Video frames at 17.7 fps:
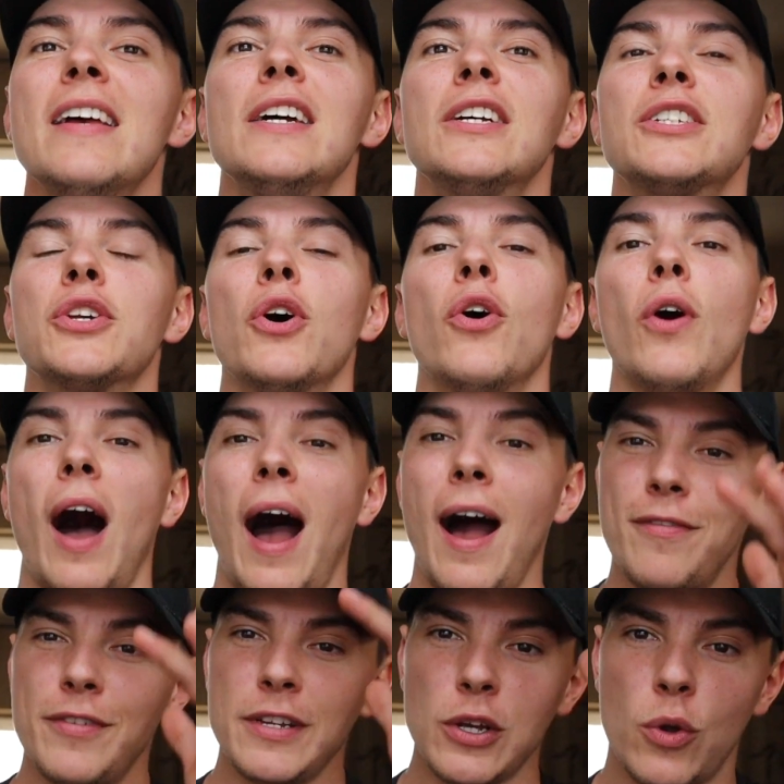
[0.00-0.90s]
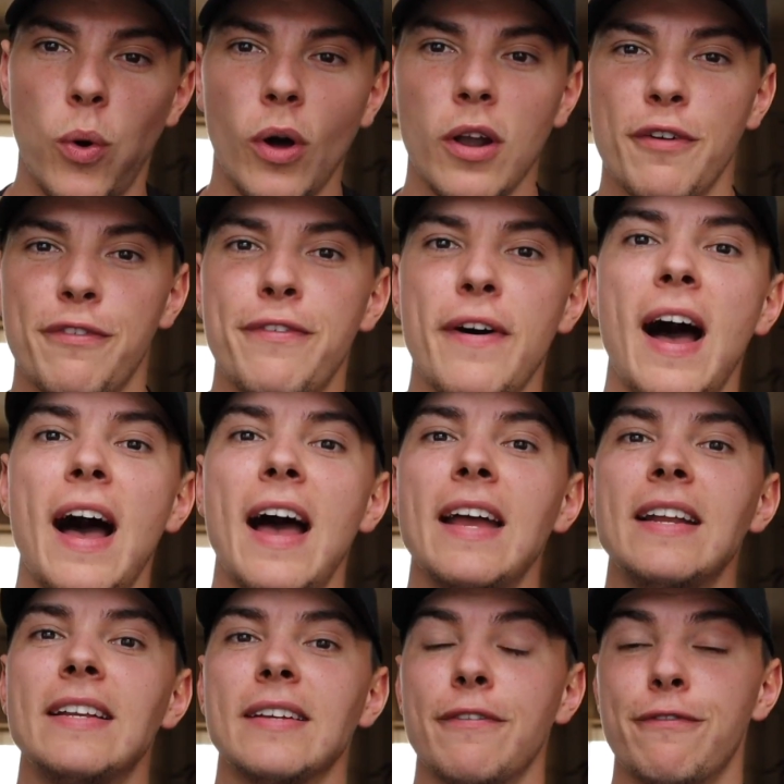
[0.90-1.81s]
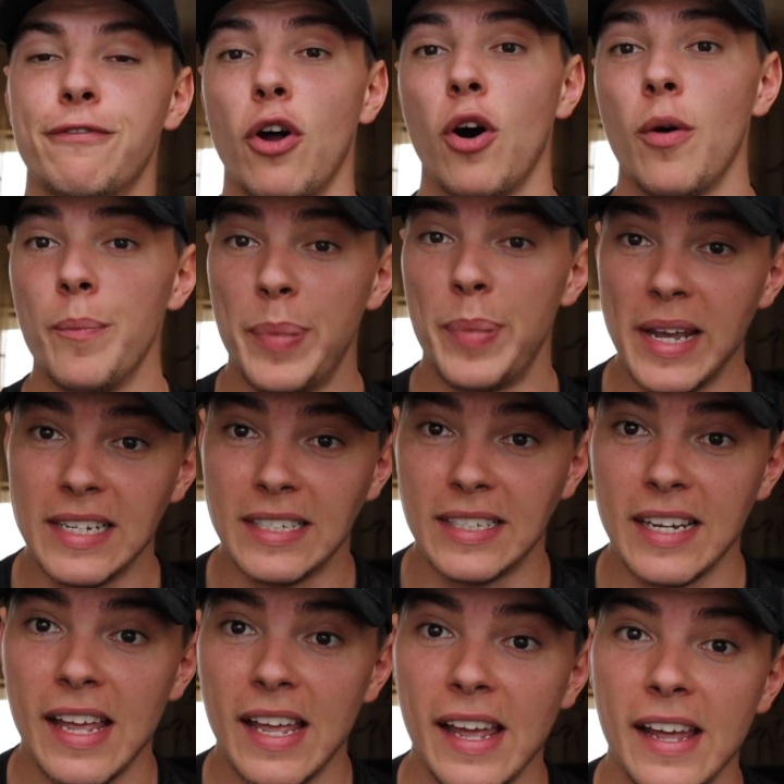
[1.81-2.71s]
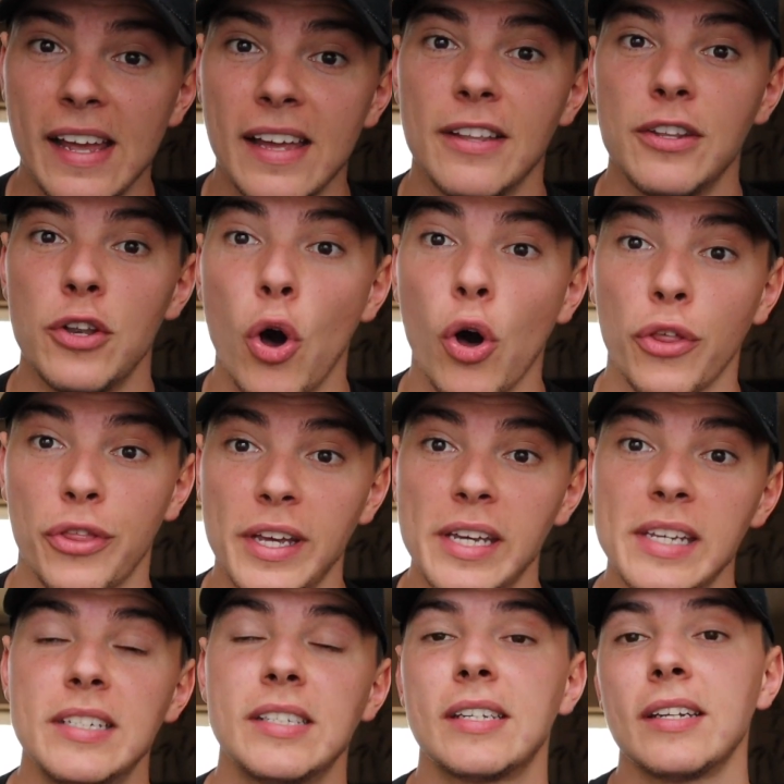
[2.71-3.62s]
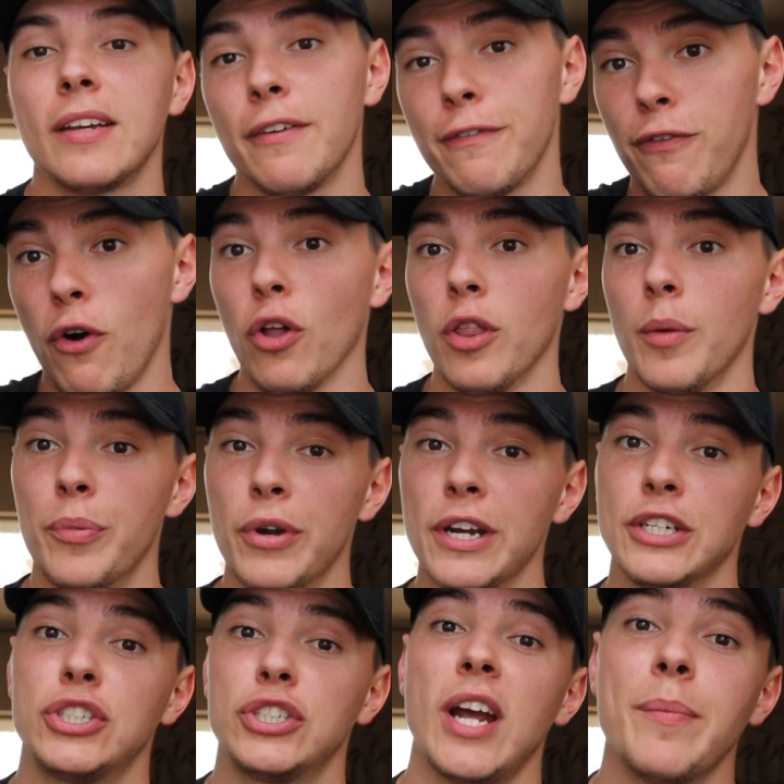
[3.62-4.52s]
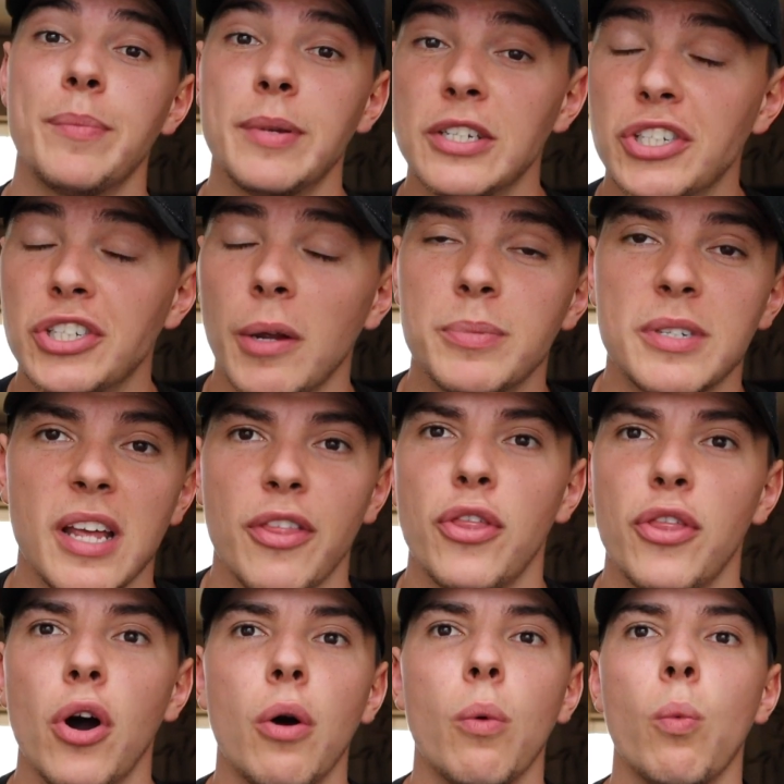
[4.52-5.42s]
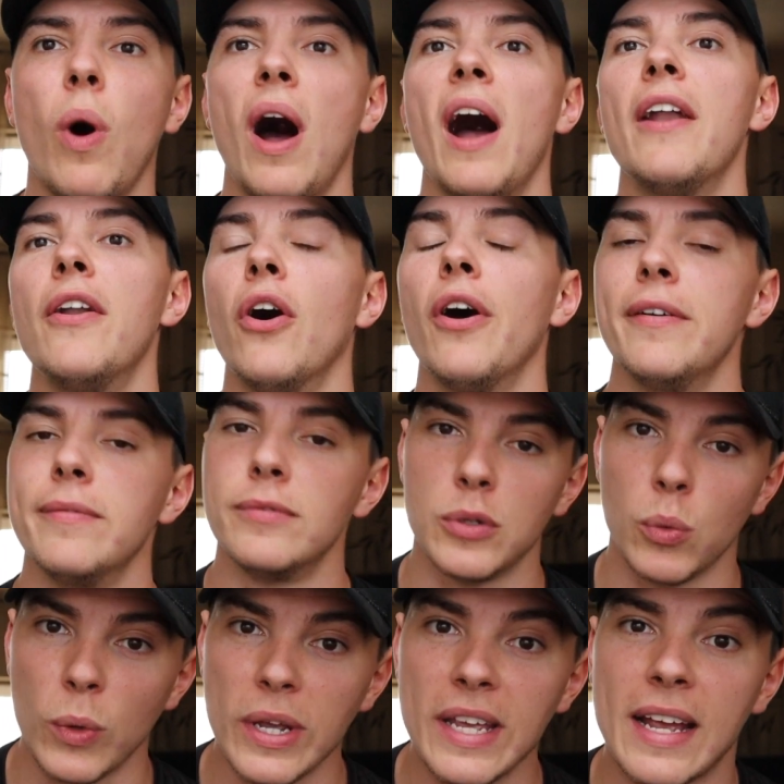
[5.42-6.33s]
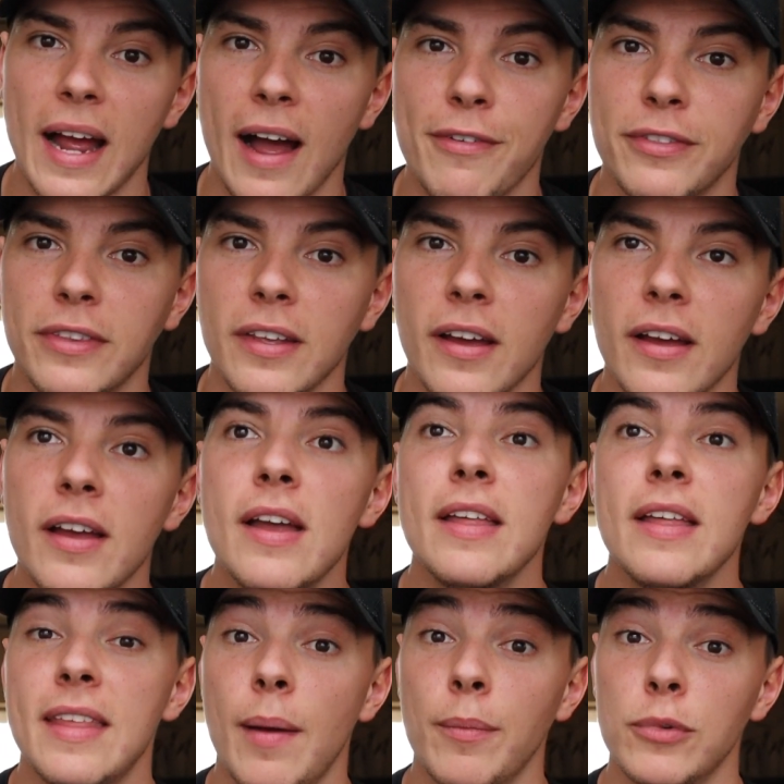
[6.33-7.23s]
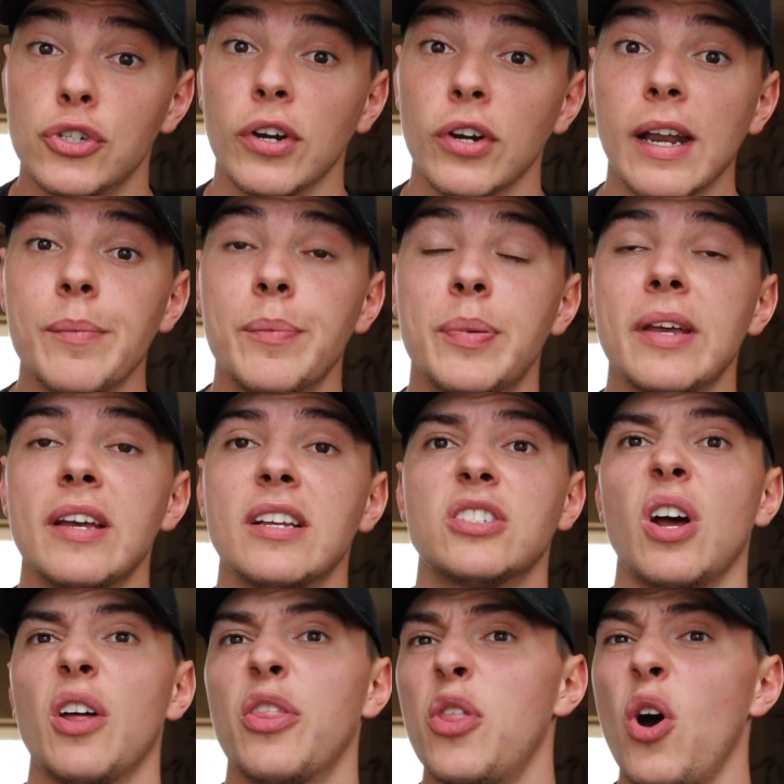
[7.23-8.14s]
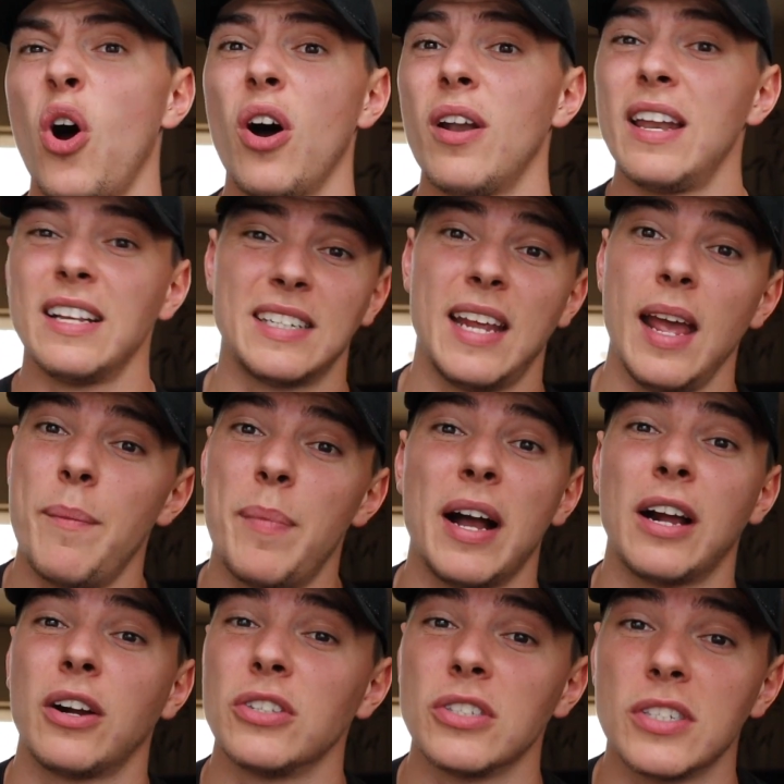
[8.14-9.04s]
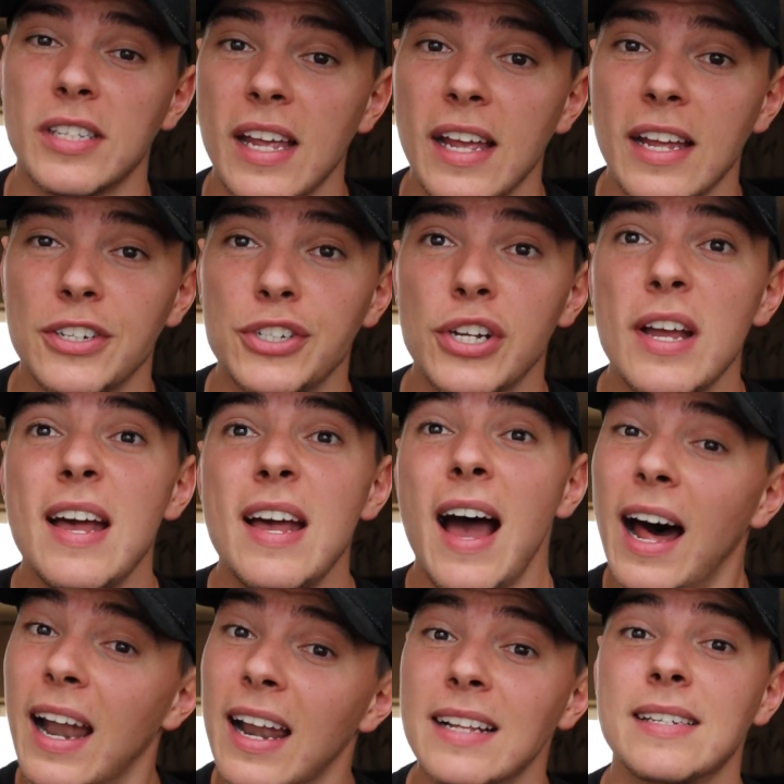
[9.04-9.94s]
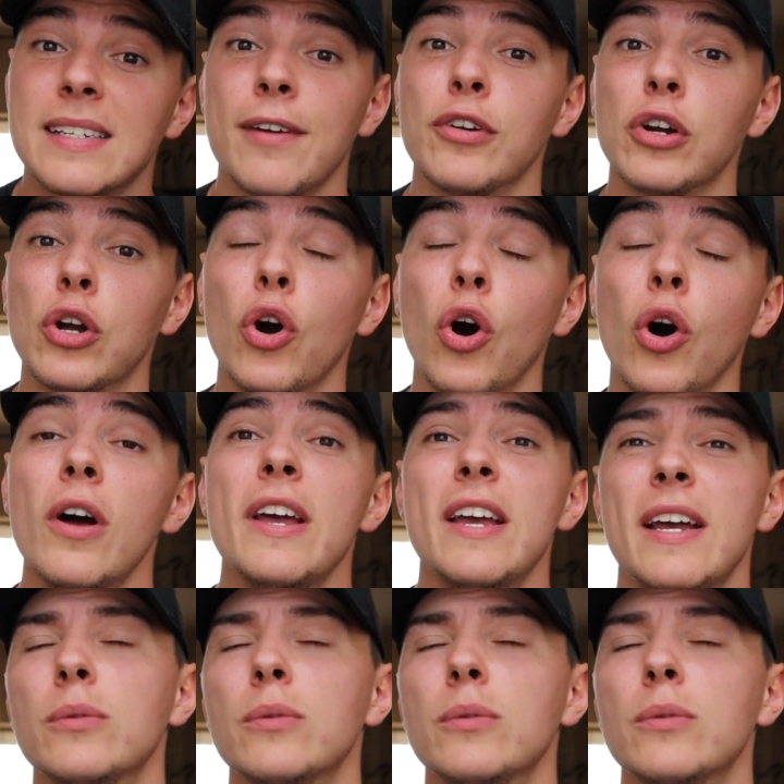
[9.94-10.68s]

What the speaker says: So having qualified from PCA Northeast for the British Championships, I thought, why not? It was a week after the Amateur Olympia, so I thought, let's get back on stage and let's have a go.